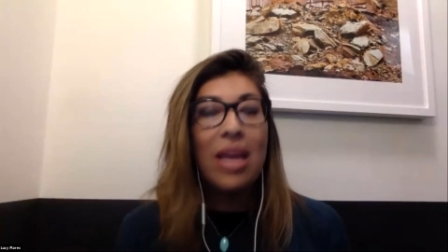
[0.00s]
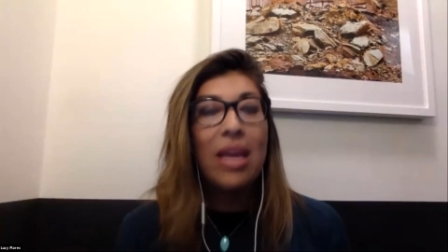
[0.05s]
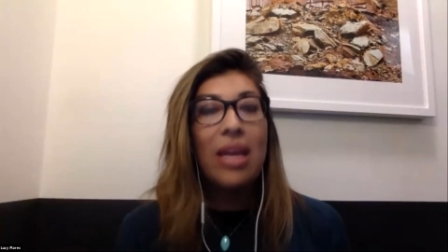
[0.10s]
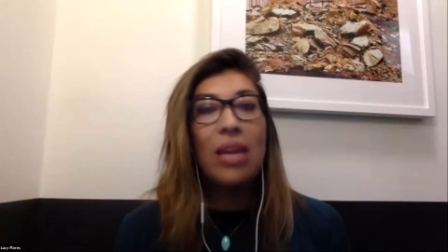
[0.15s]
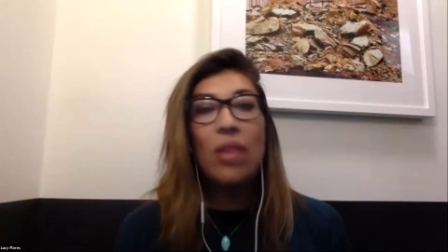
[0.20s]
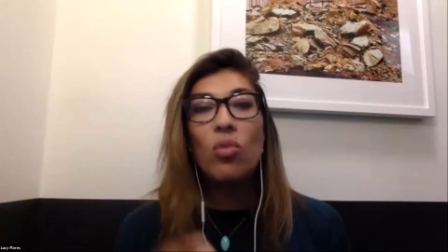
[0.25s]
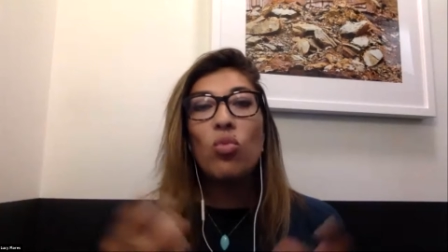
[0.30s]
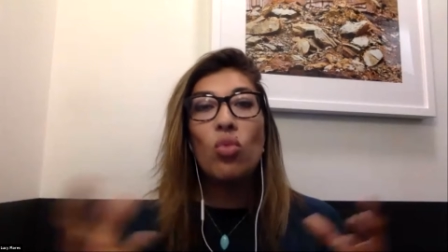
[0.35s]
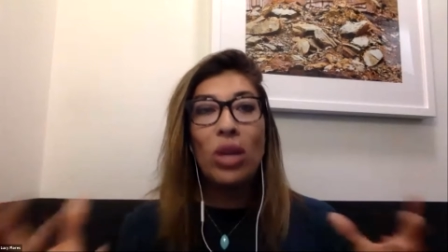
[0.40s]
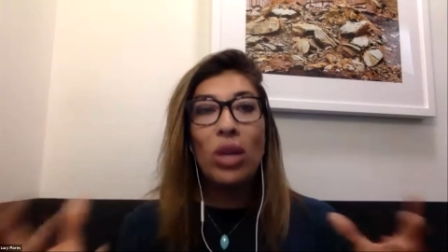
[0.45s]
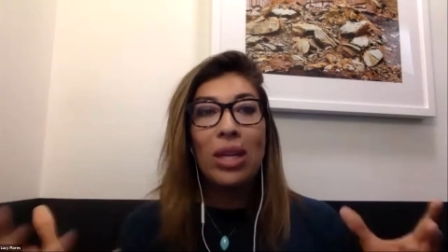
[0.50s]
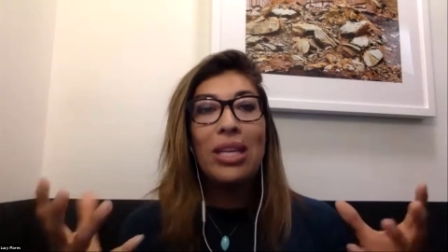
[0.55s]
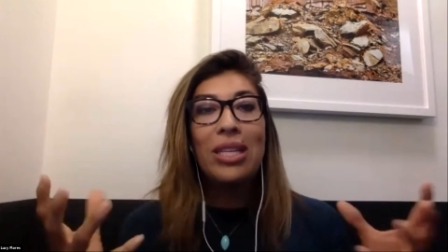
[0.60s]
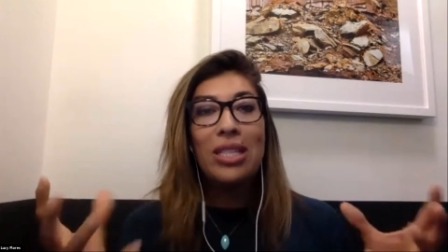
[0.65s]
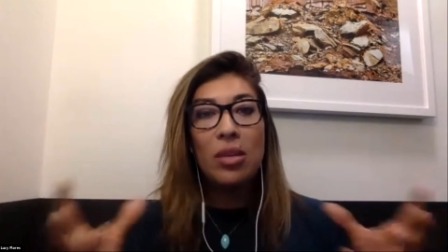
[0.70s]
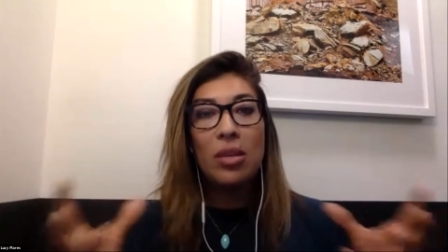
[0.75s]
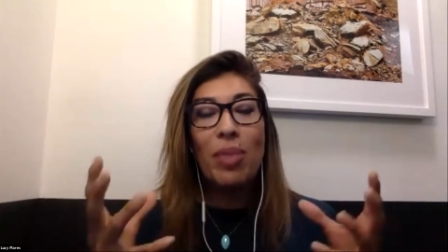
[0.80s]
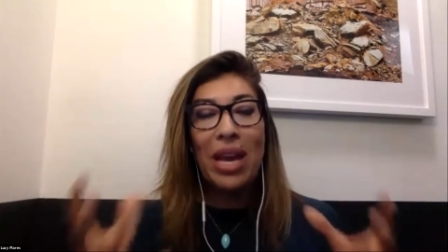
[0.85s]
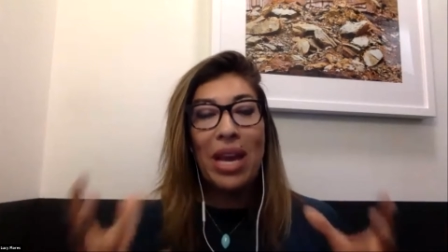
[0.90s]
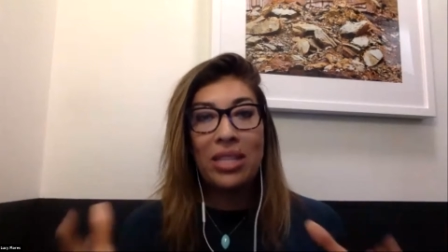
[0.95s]
It really
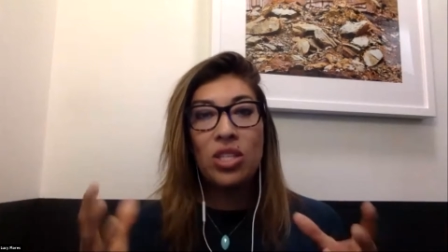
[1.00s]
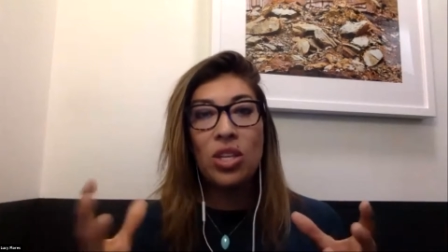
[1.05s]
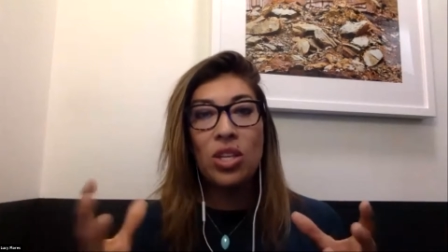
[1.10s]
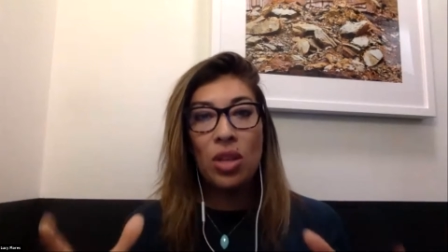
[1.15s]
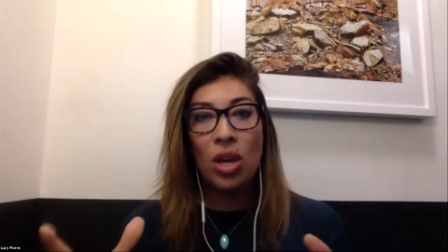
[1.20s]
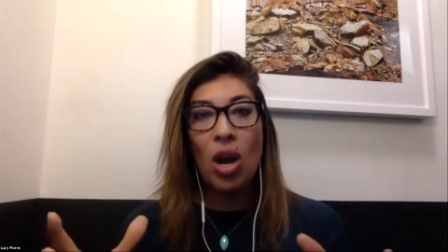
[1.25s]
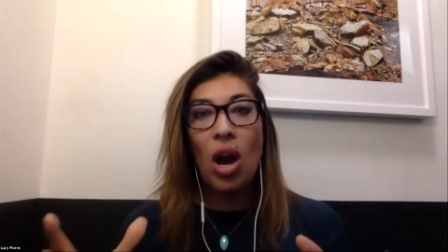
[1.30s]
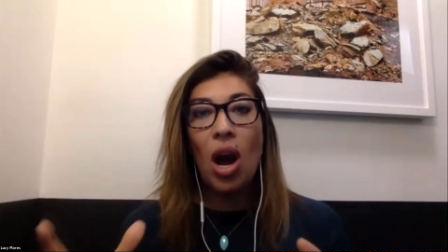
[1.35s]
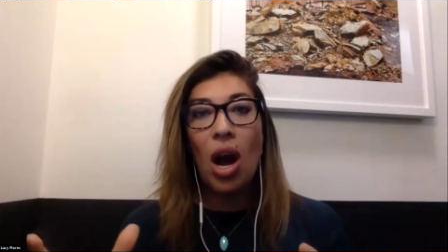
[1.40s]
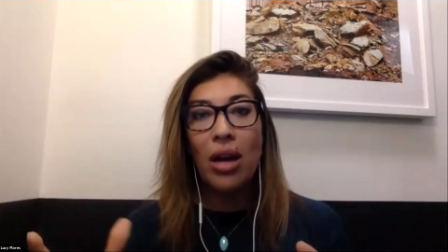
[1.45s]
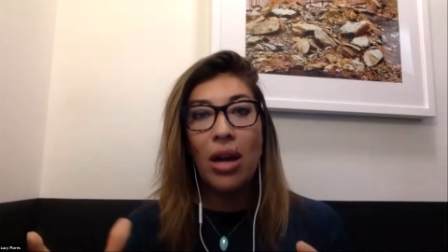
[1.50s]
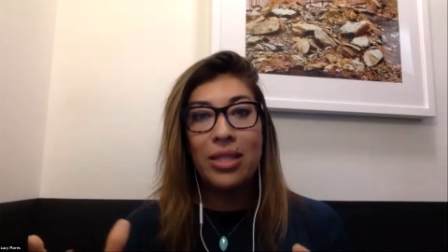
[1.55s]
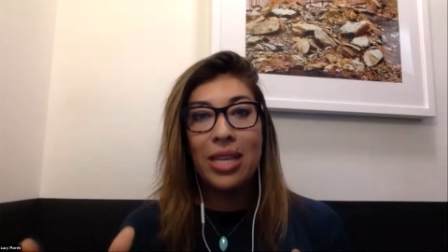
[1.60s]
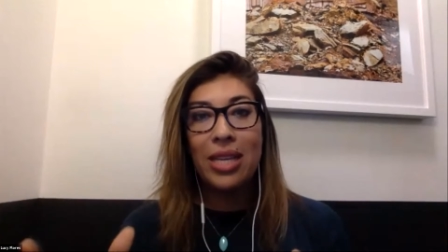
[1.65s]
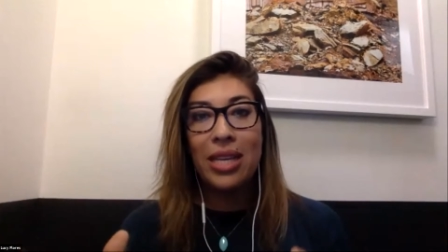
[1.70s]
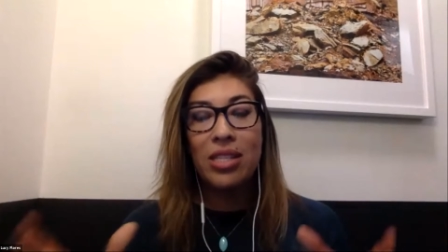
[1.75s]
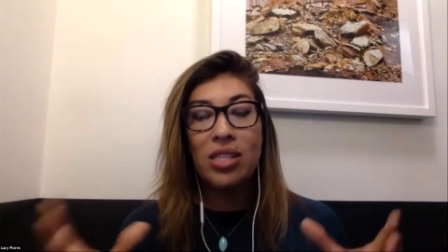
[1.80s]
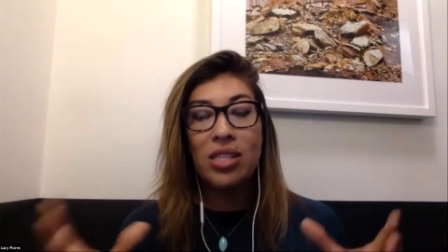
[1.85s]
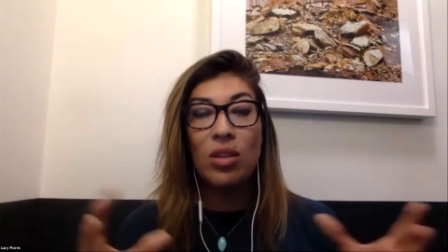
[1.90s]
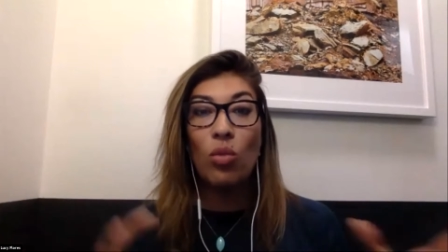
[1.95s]
depends on the
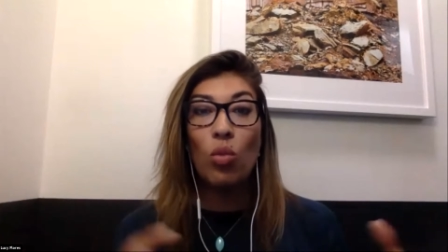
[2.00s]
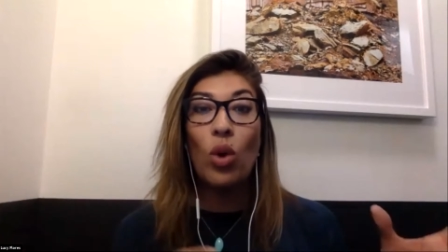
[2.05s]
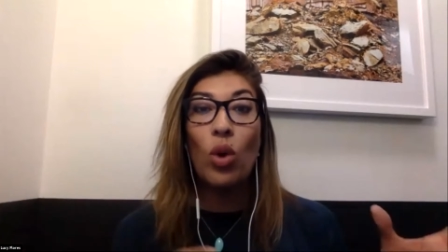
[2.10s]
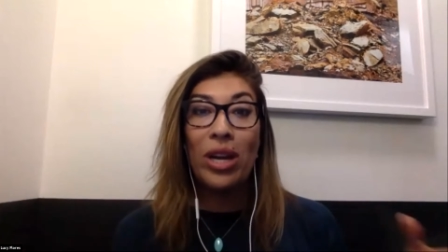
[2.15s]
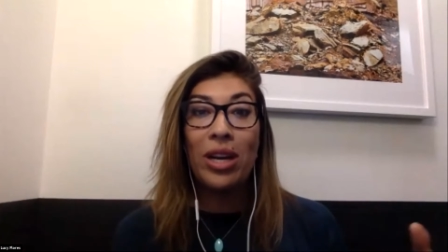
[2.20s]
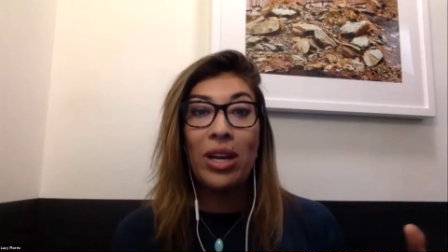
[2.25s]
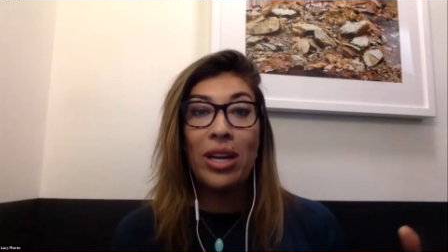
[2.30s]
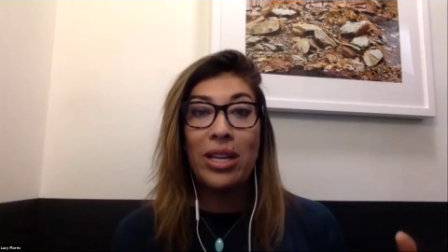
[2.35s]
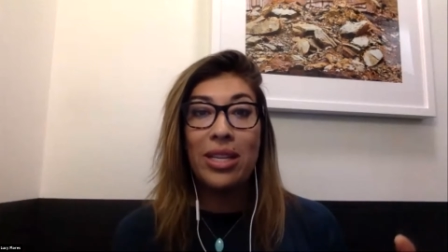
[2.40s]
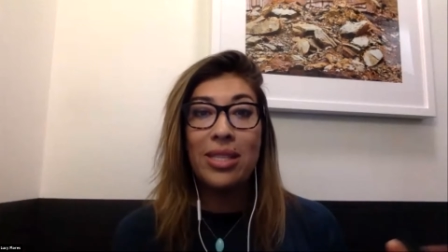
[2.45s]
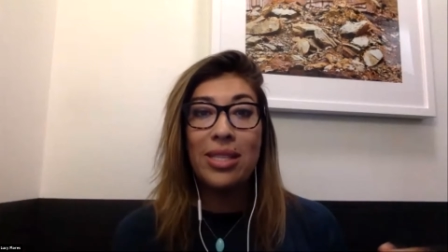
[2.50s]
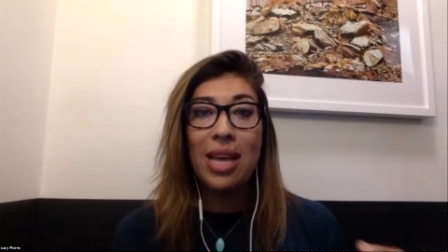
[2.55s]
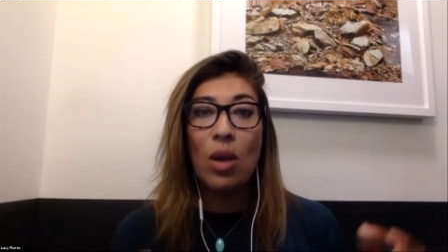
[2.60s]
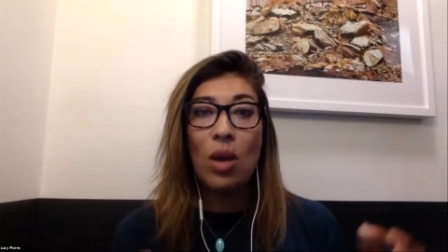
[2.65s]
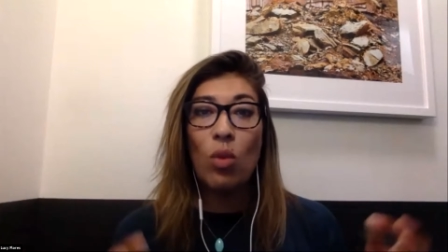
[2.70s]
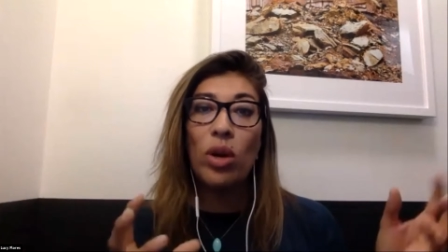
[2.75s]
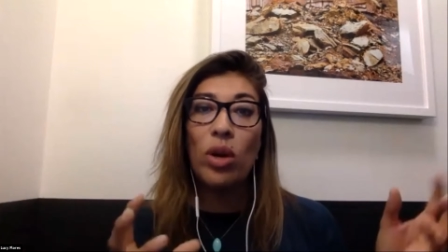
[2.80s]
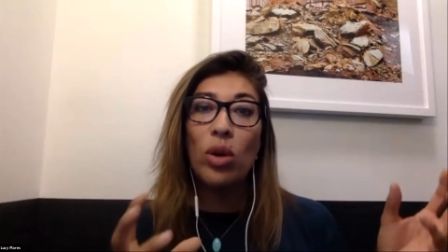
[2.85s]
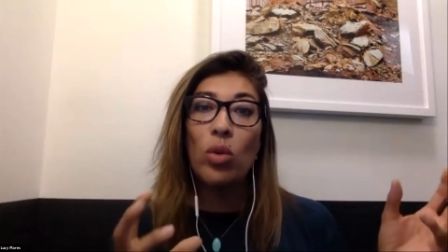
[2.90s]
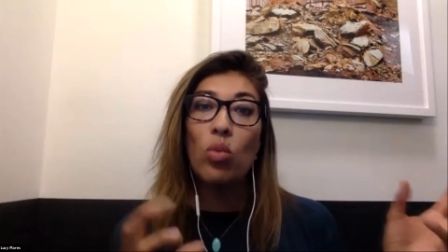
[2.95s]
context of what it is that
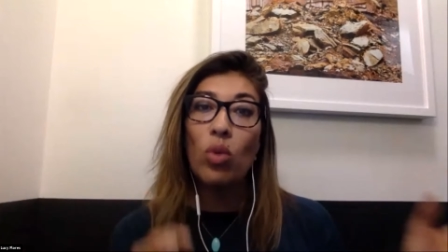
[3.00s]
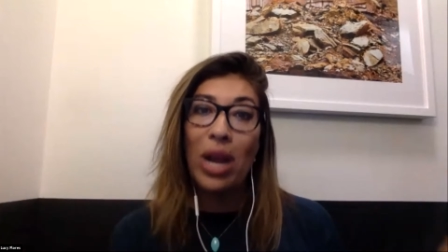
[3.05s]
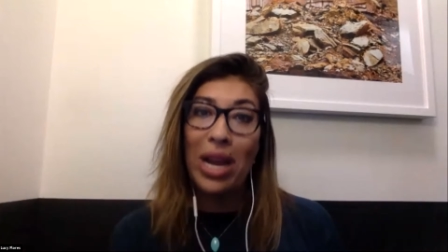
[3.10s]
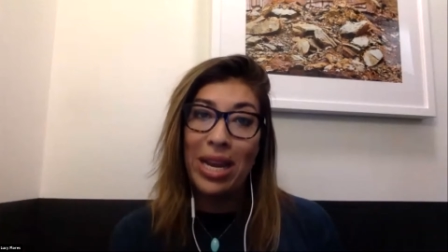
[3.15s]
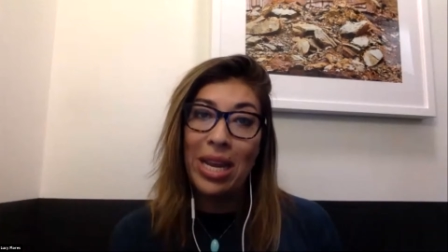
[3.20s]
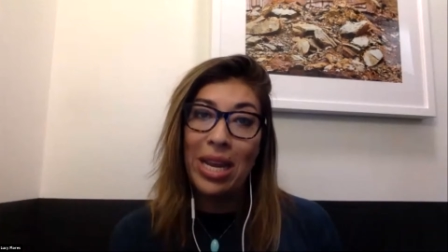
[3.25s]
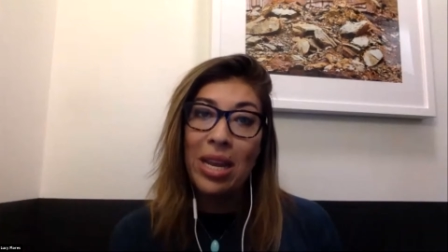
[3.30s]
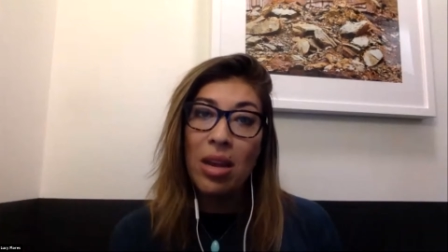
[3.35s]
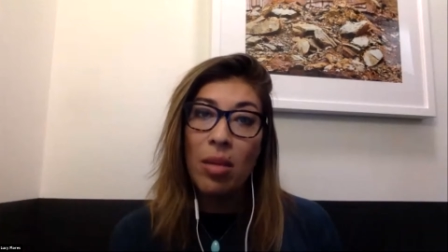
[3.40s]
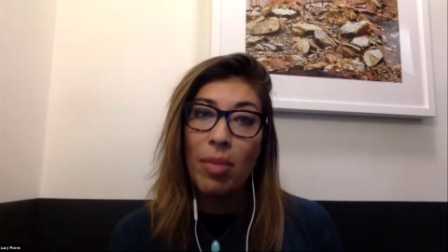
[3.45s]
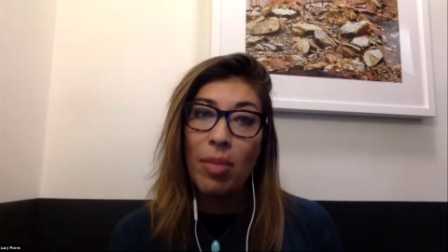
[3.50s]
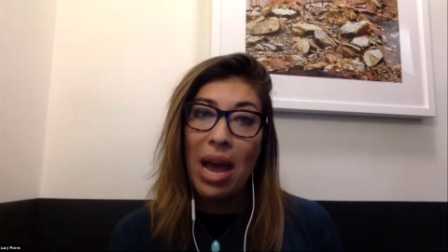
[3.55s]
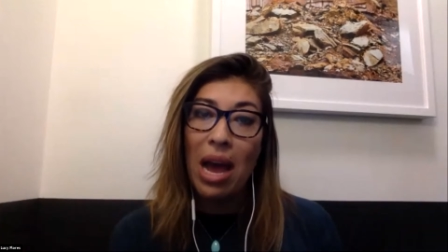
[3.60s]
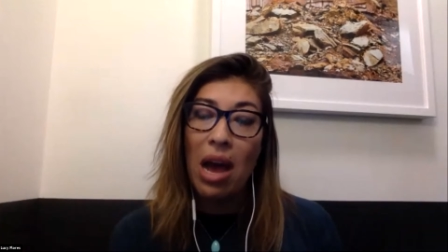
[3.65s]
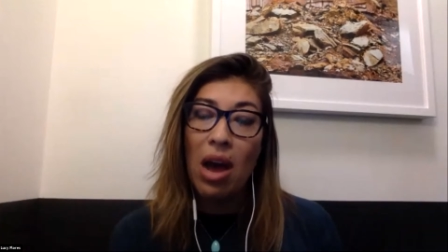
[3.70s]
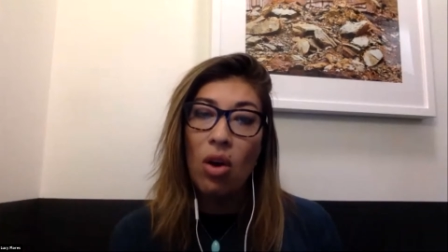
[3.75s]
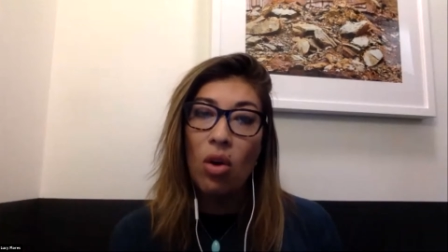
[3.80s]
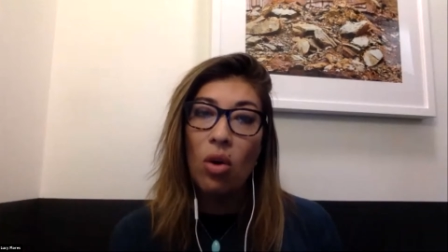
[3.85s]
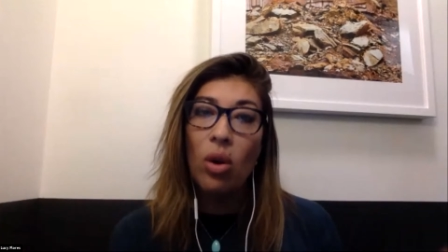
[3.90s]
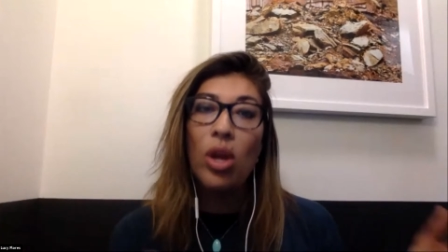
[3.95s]
we're writing
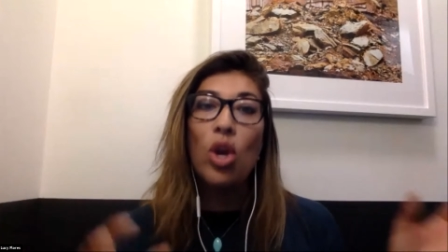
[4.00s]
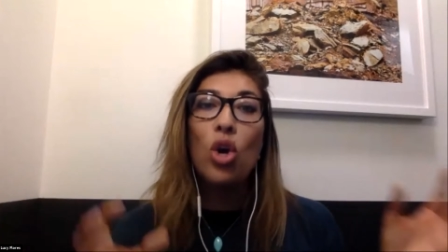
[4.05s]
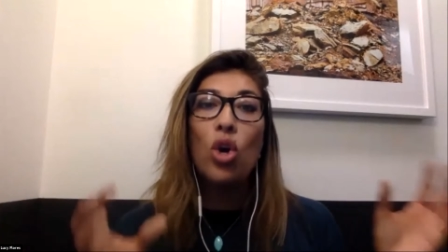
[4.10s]
about,